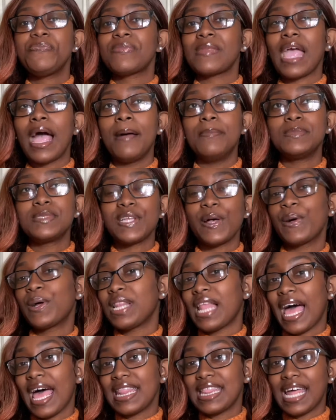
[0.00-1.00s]
I'm so
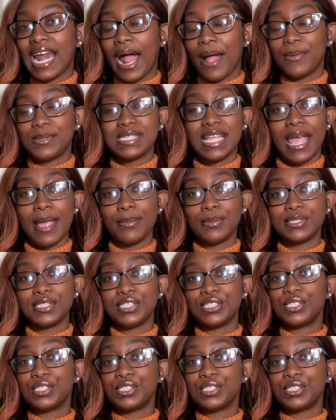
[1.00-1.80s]
glad that I was able to